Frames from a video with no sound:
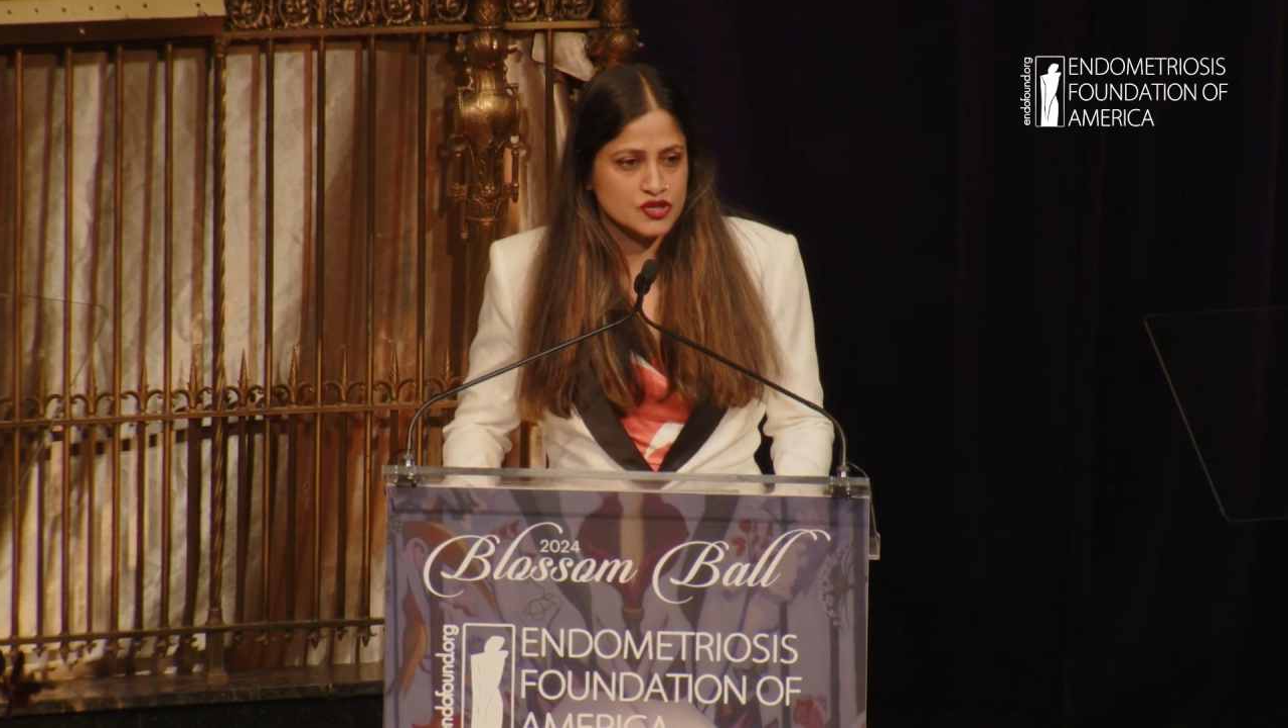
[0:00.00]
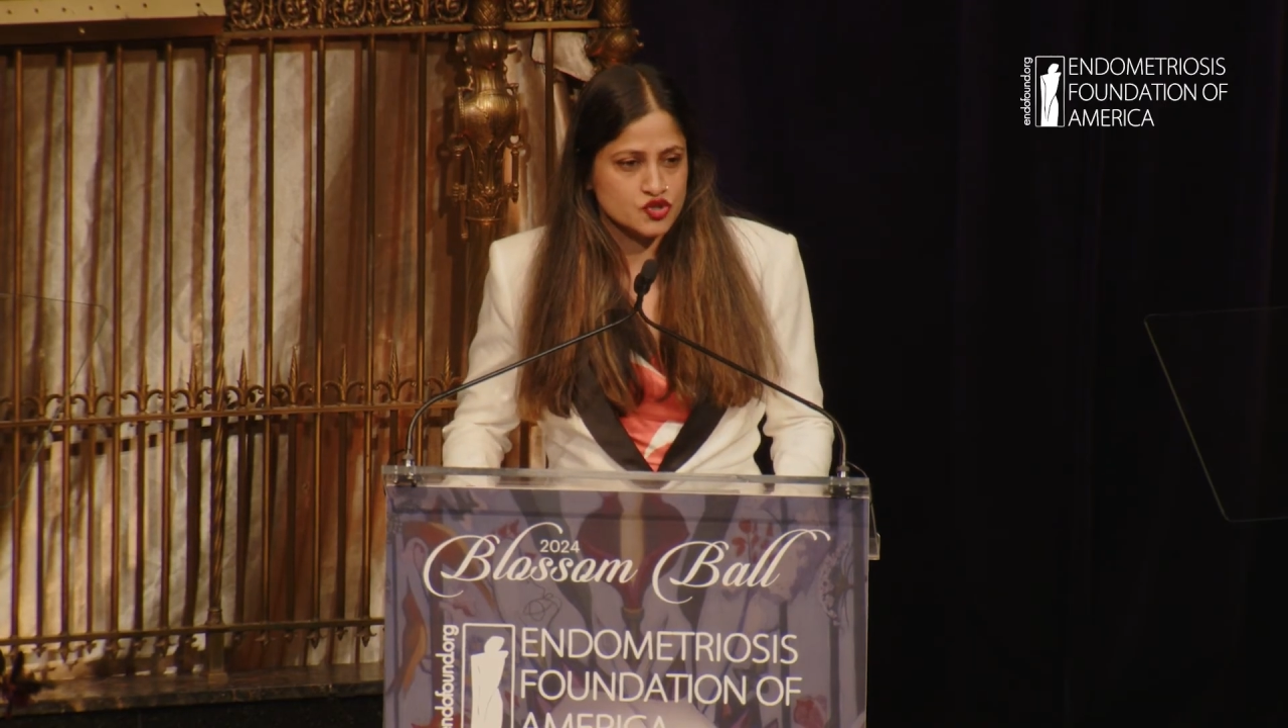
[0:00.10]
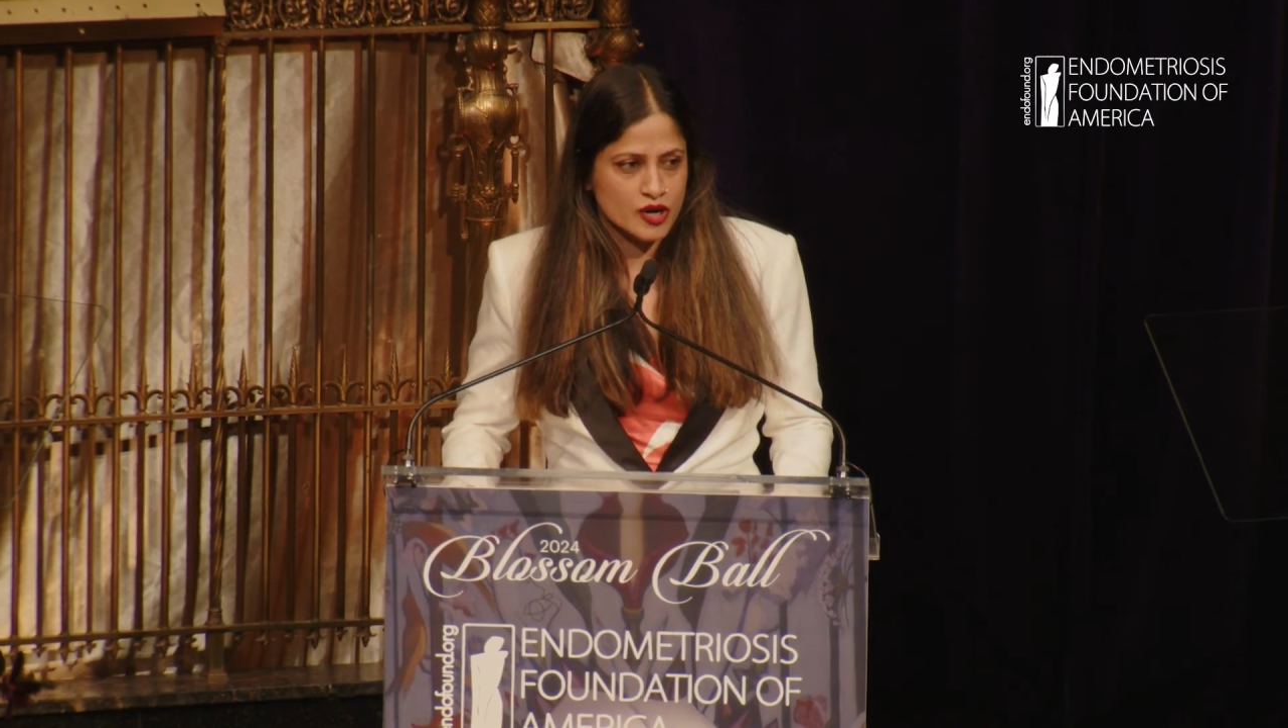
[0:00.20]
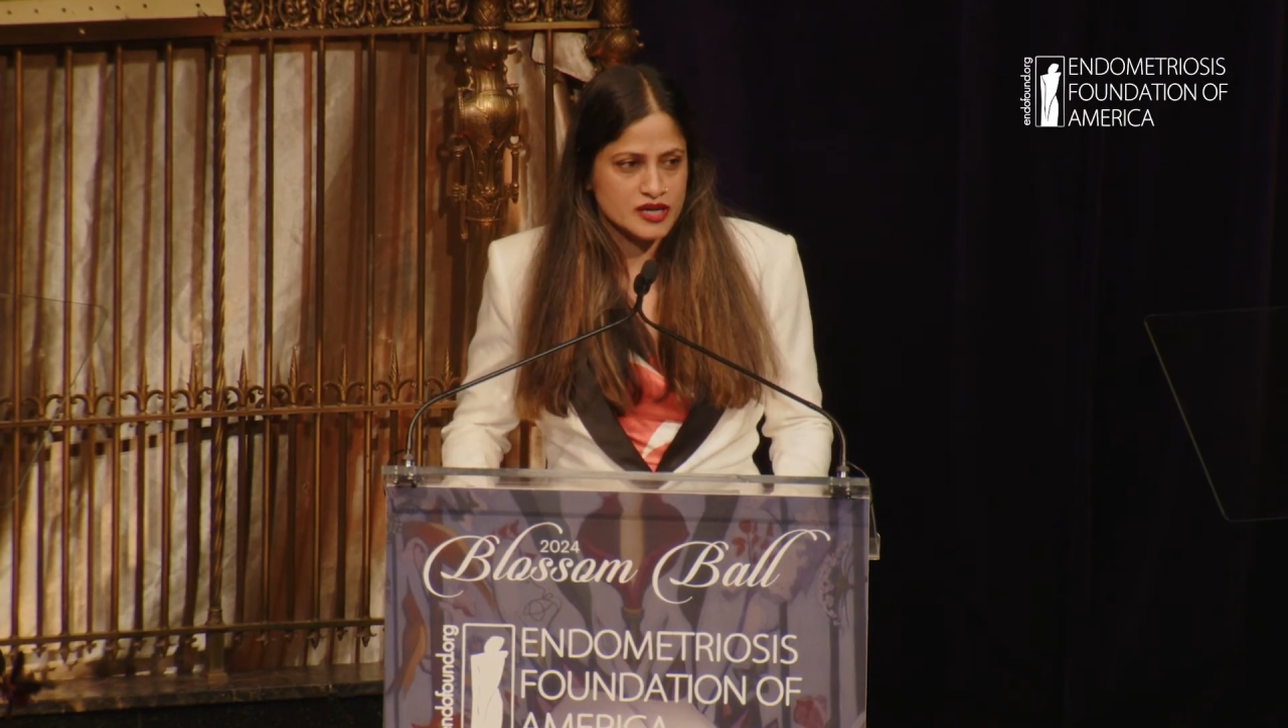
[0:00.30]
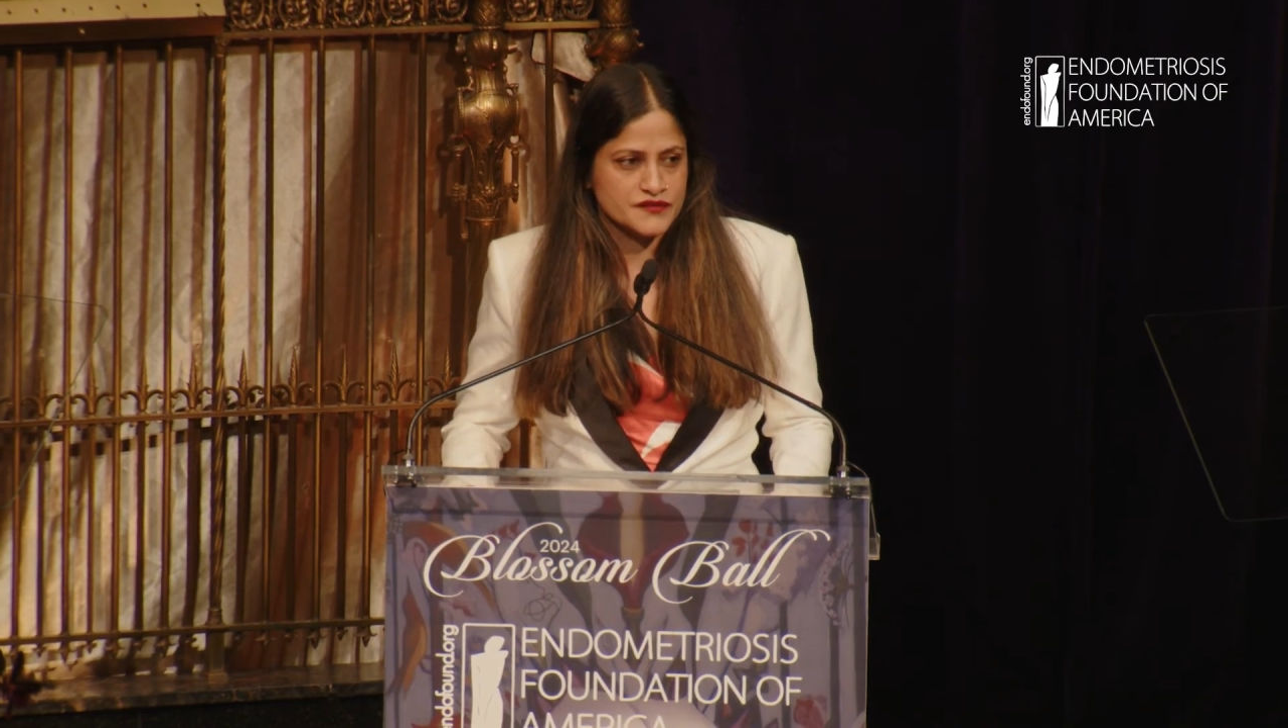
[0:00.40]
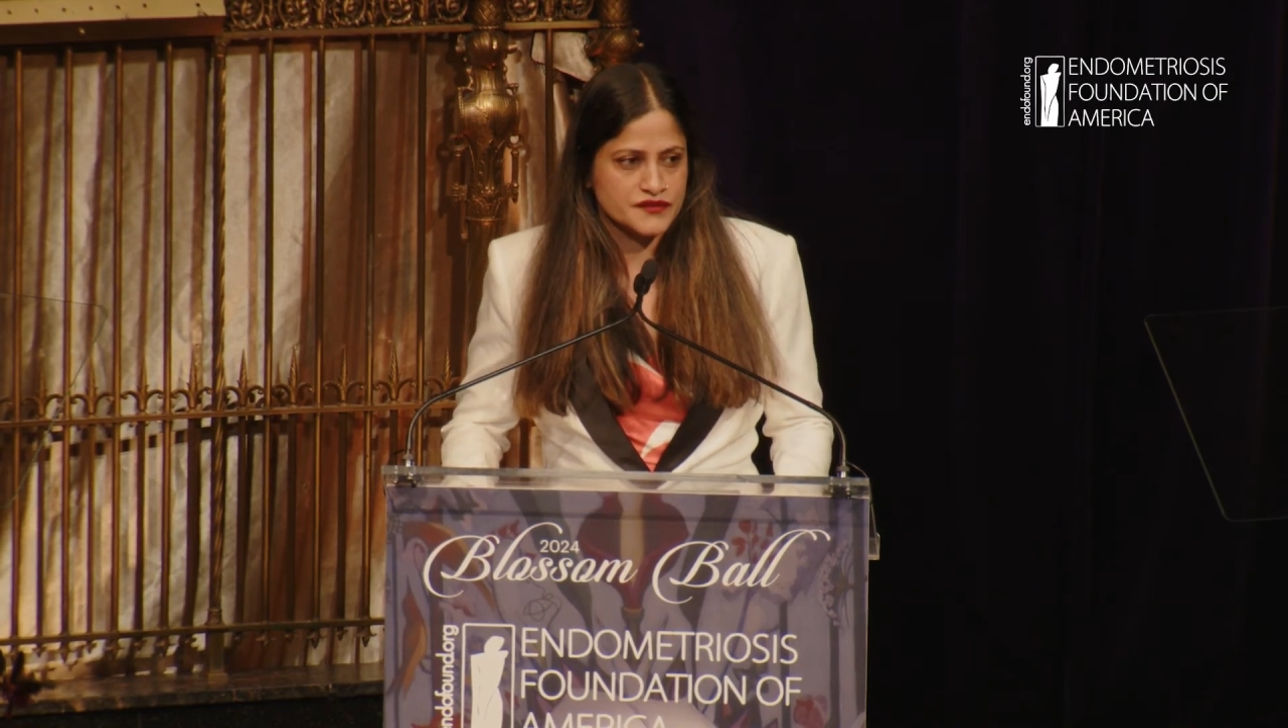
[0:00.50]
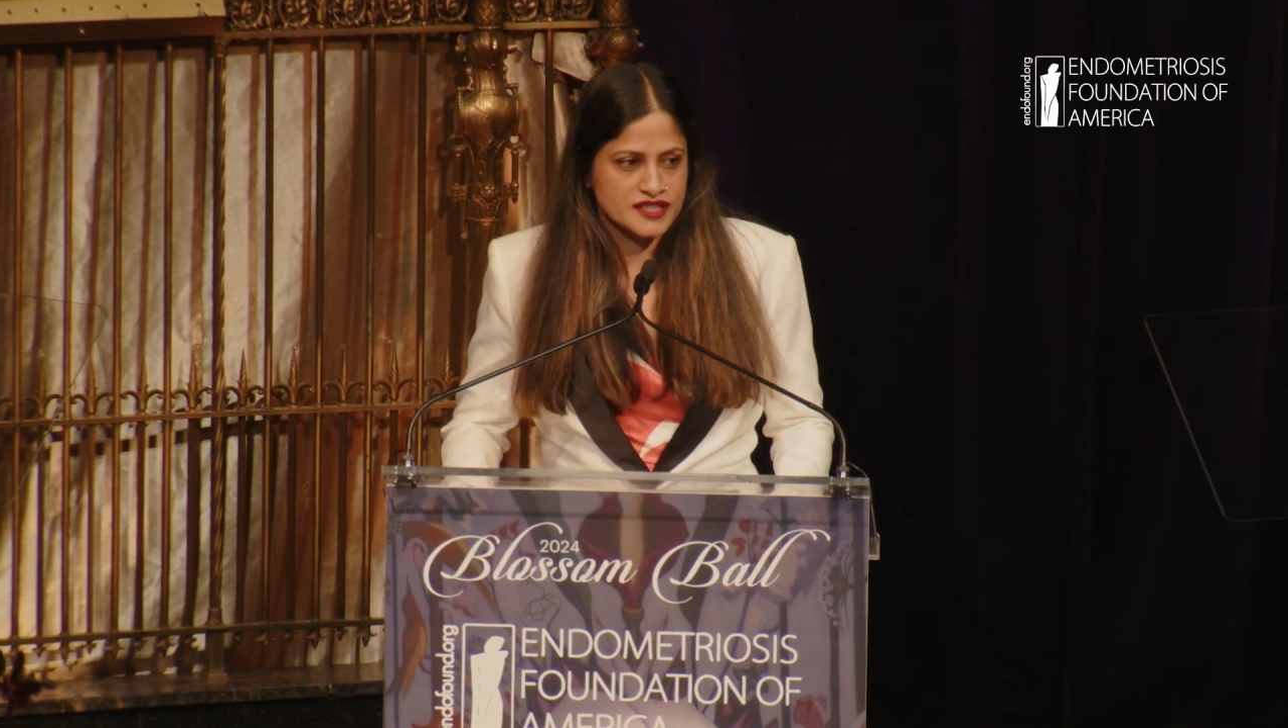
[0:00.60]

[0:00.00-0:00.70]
drugs for the